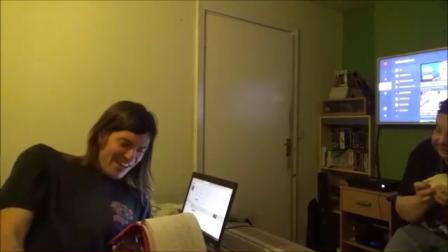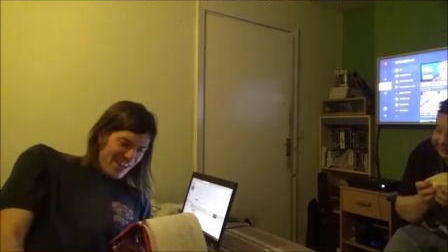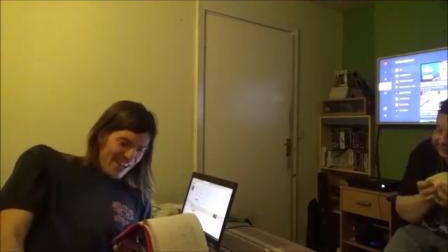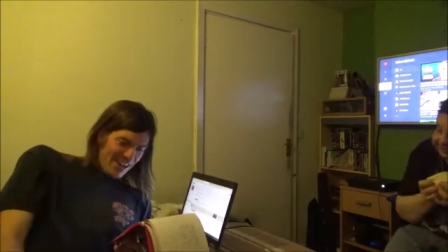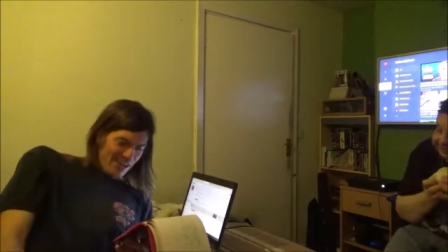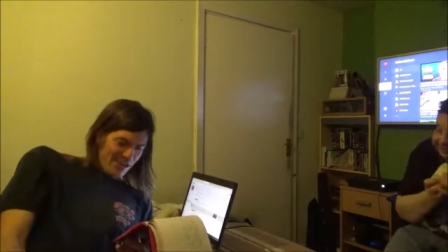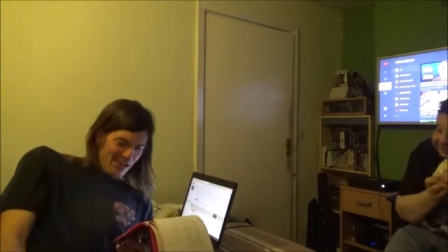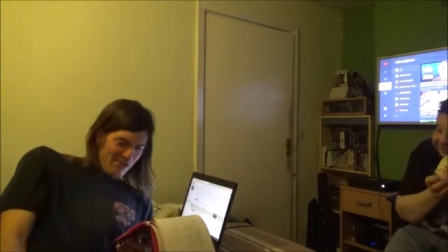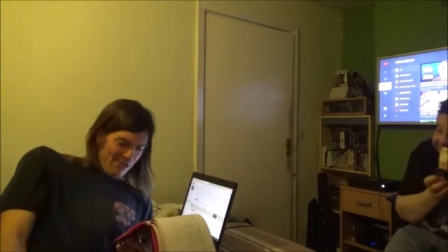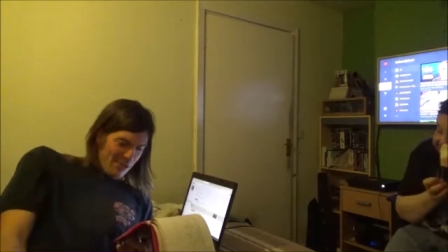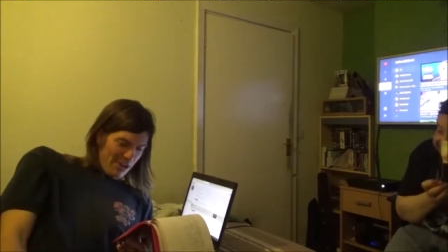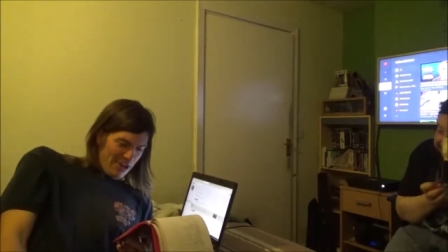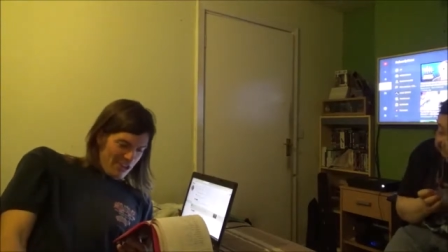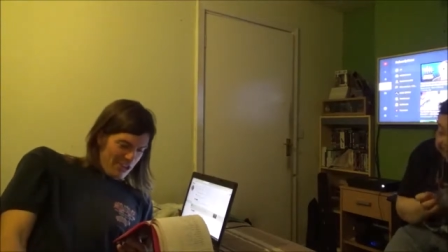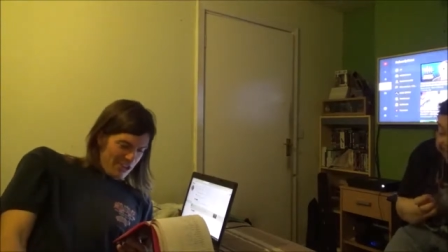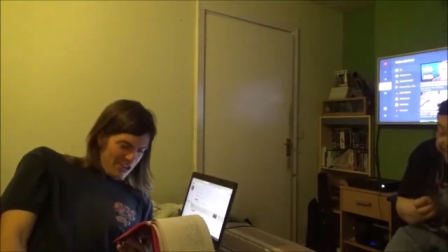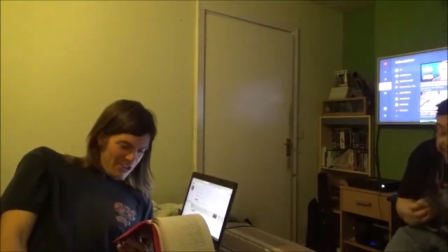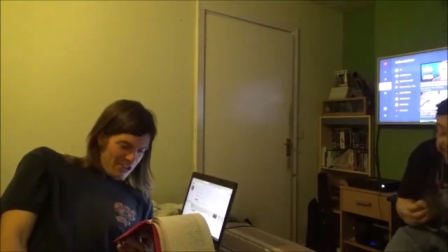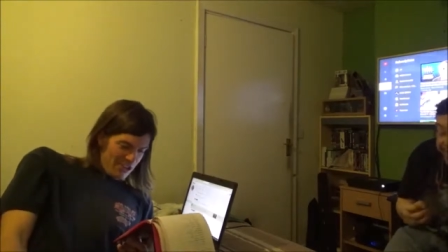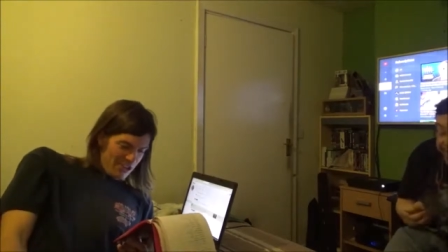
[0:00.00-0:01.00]
and
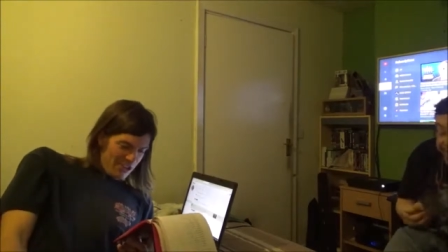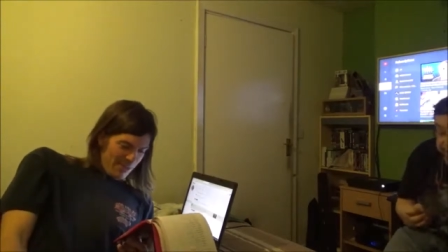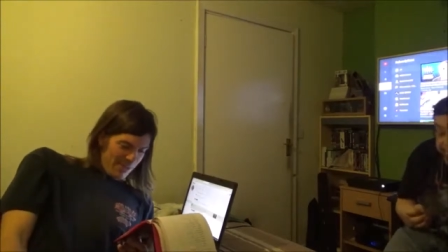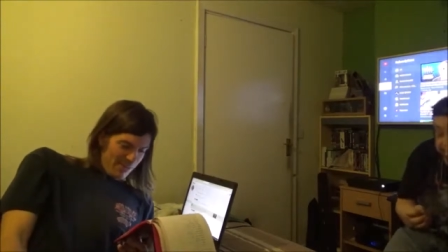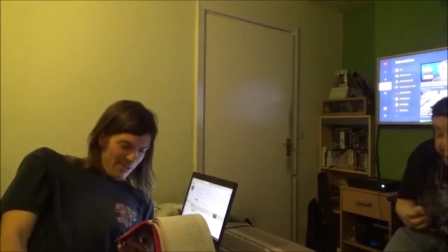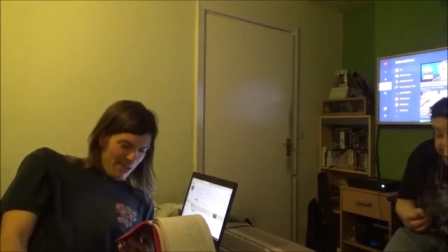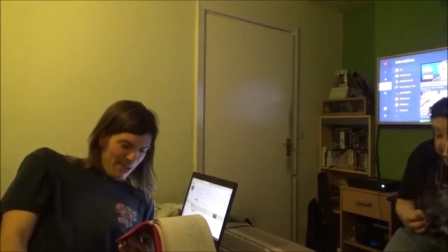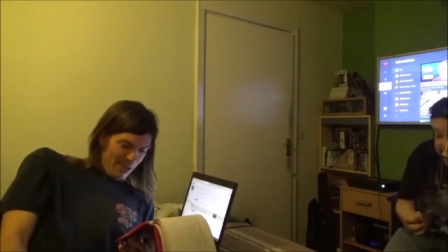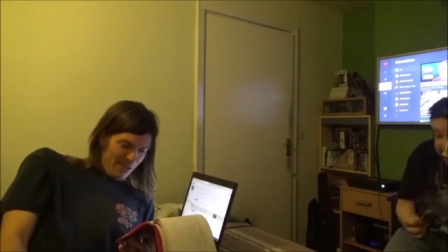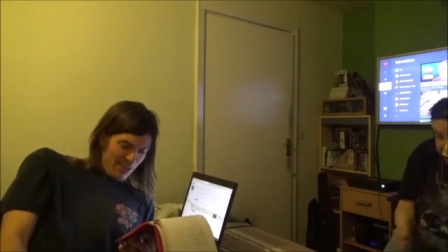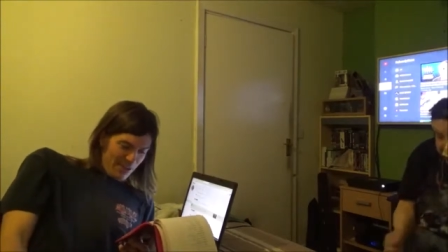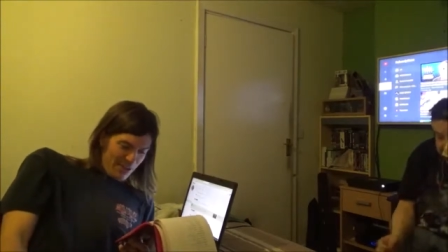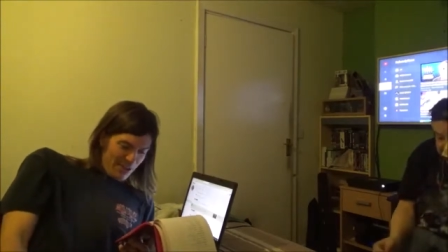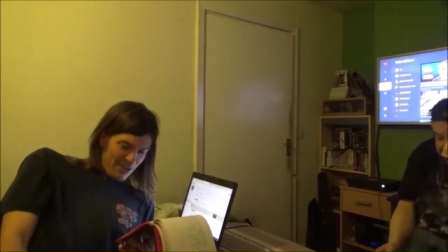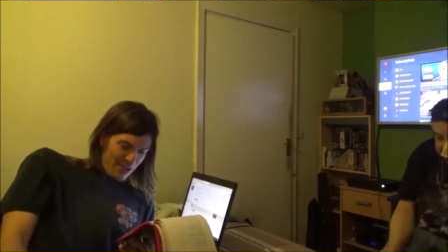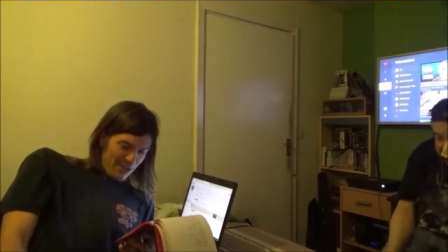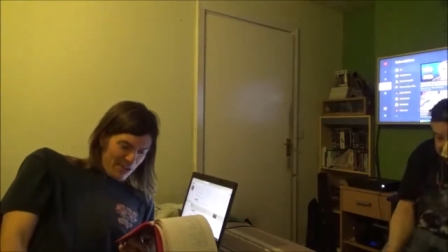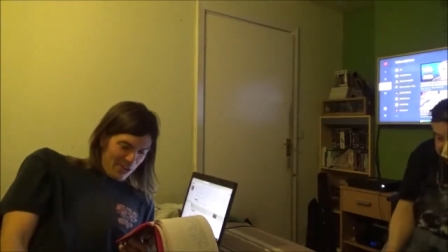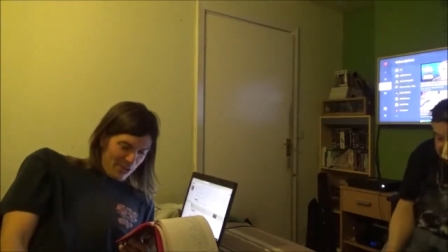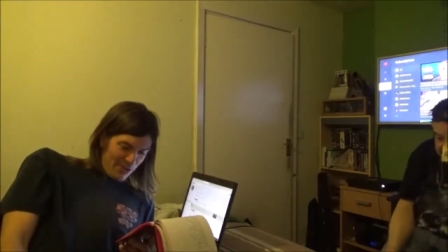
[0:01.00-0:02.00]
arranged some lovely
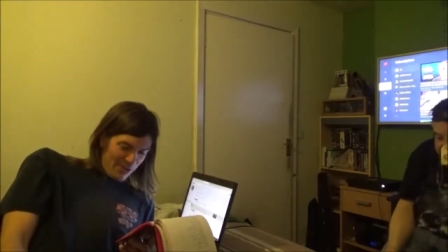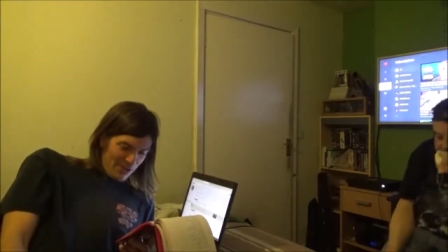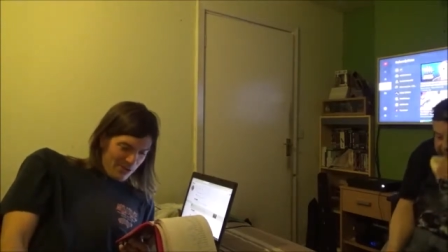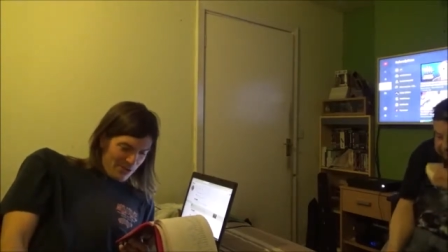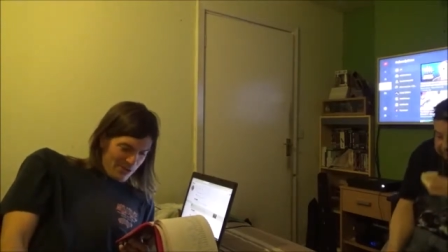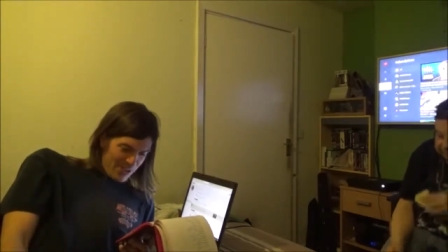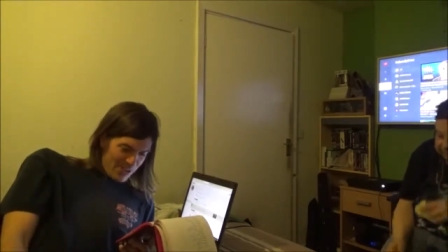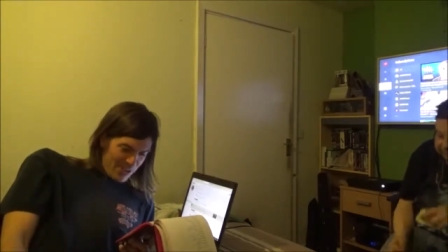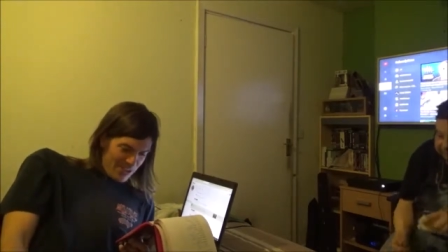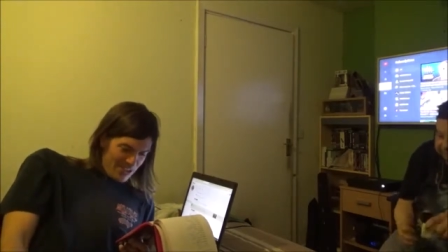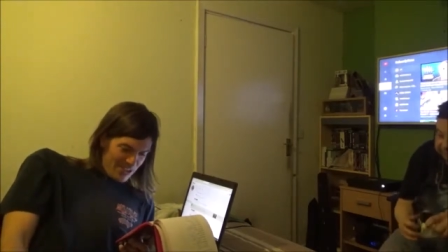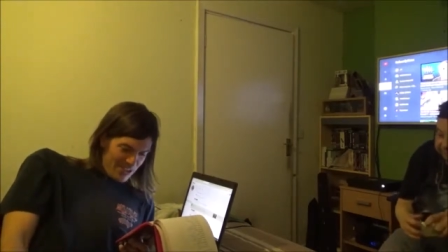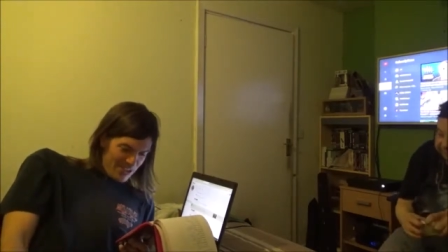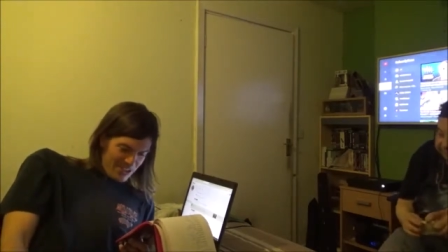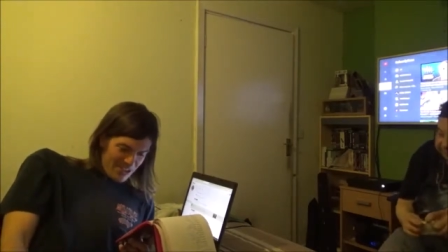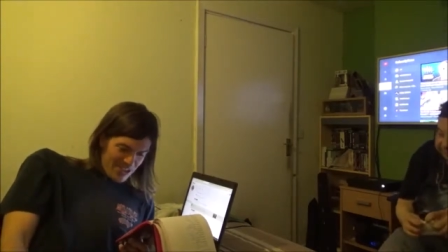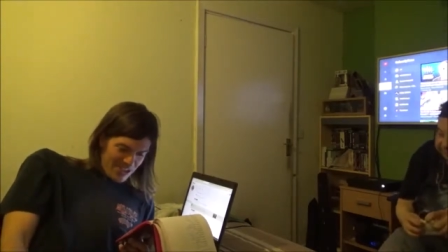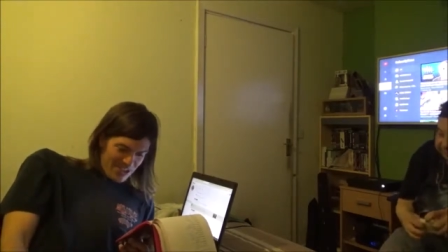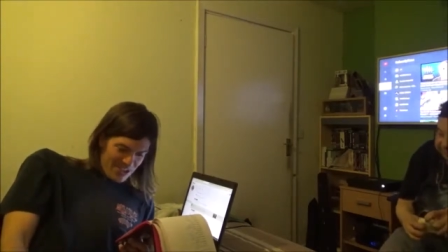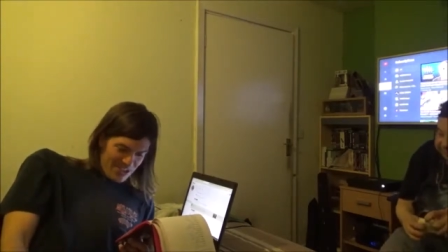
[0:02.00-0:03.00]
gold and
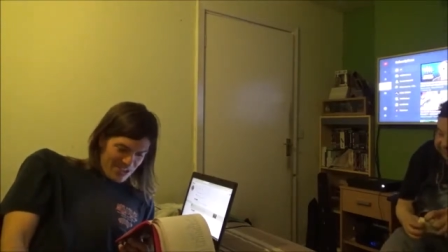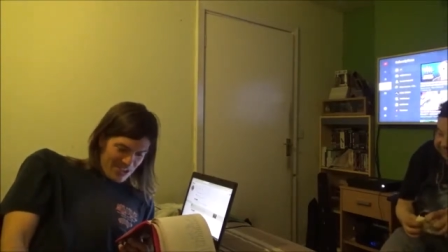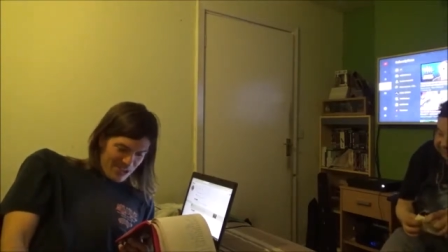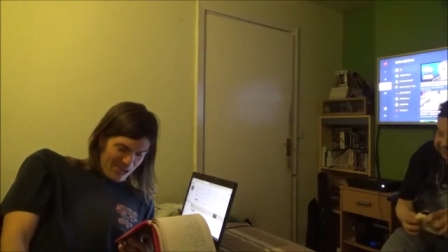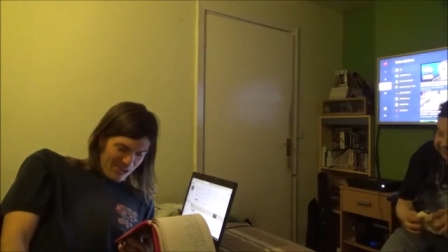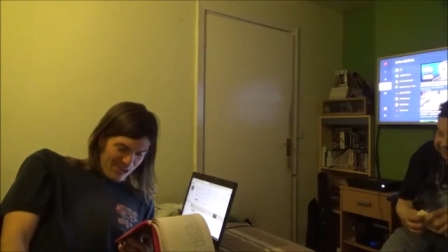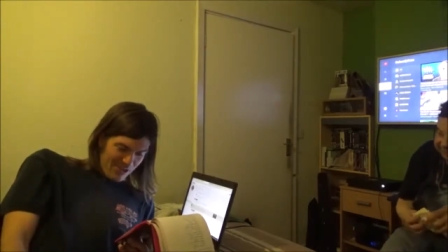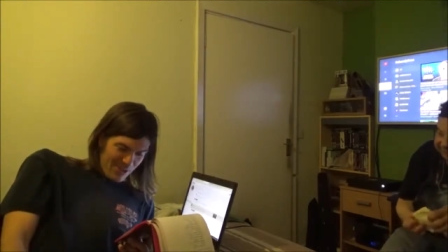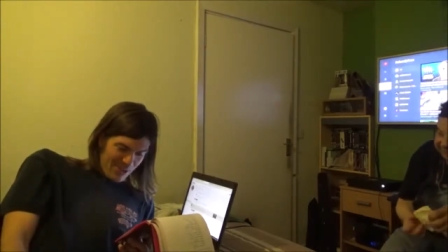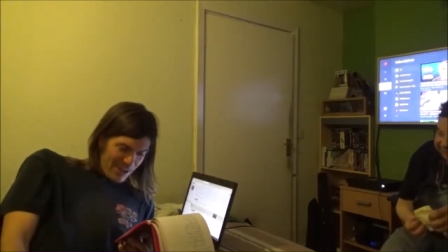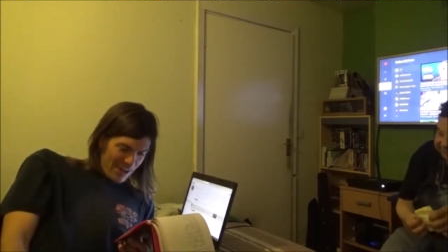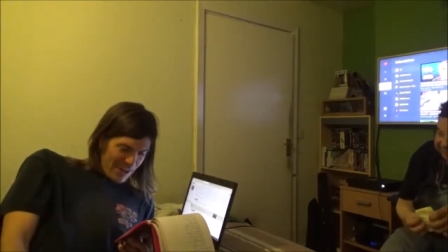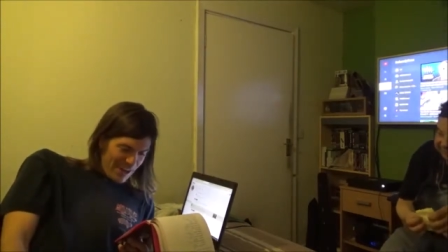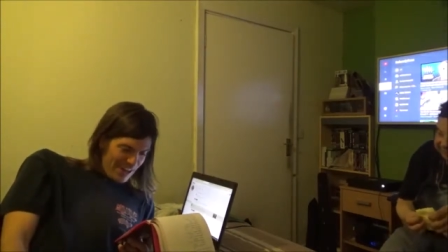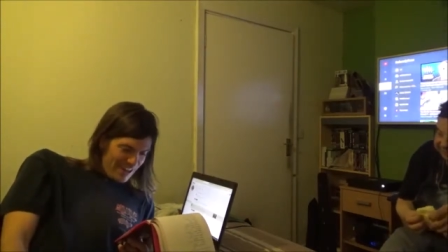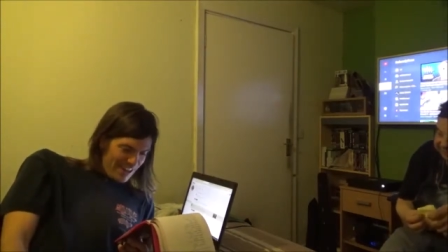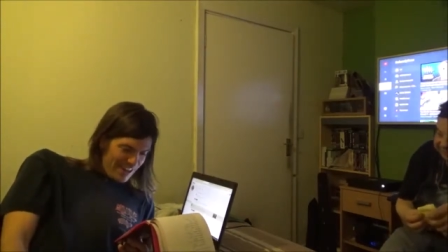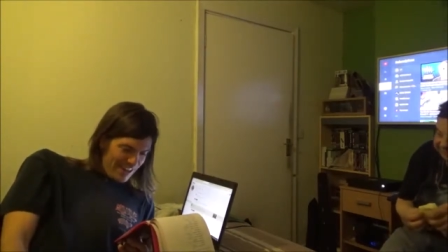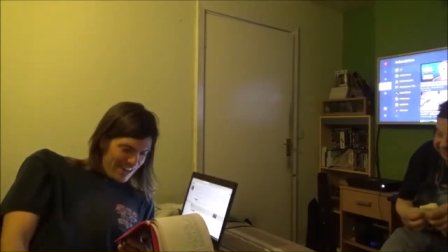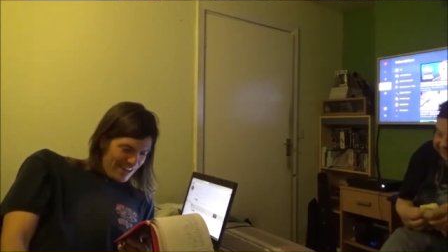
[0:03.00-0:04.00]
silver
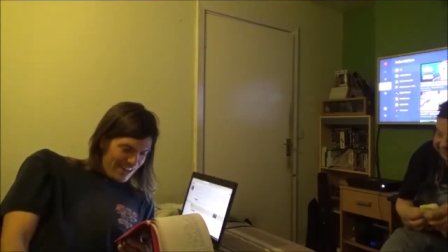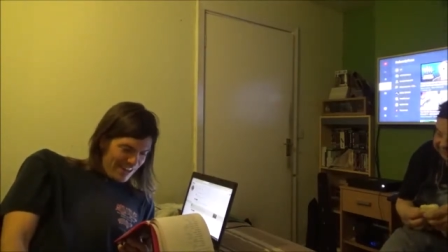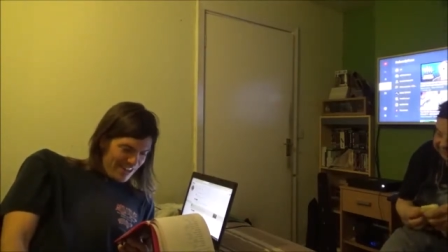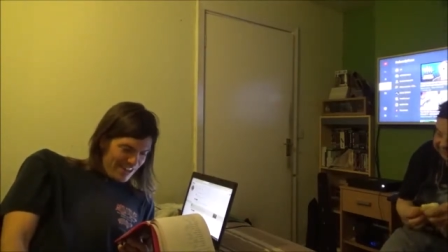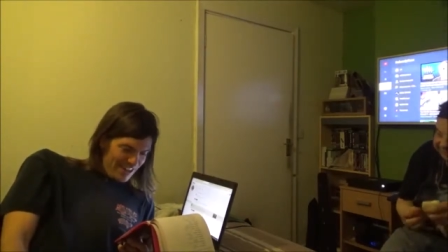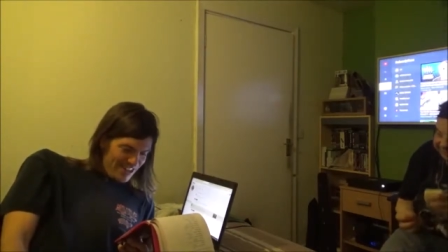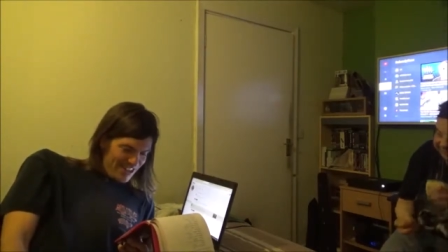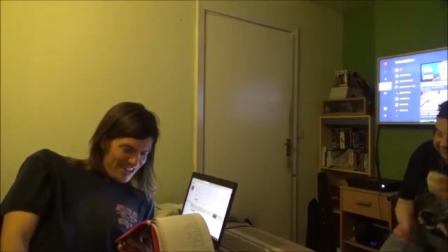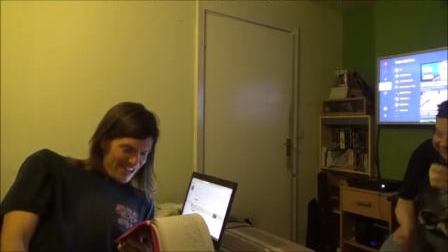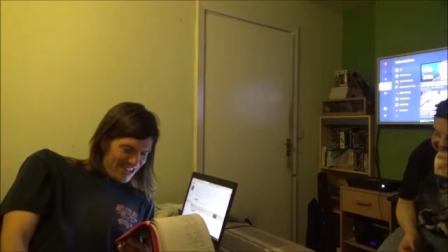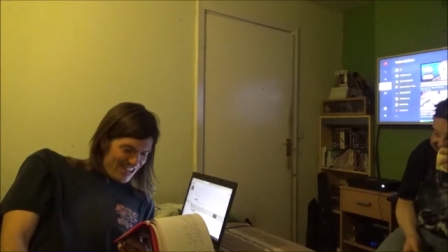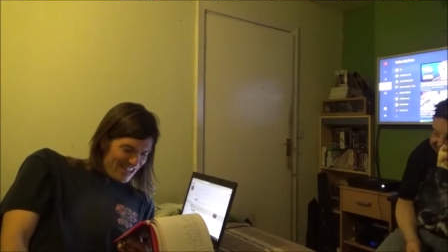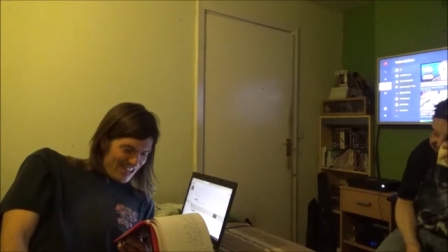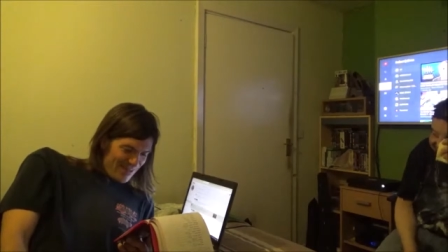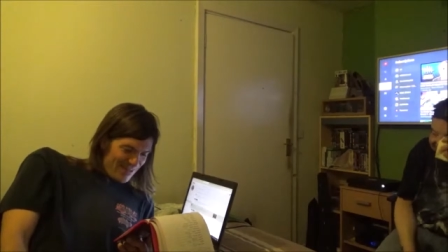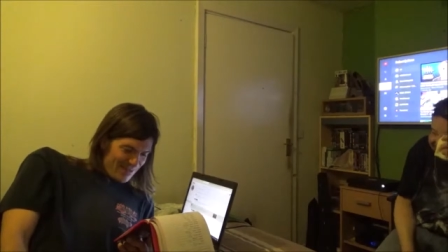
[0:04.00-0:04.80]
aliens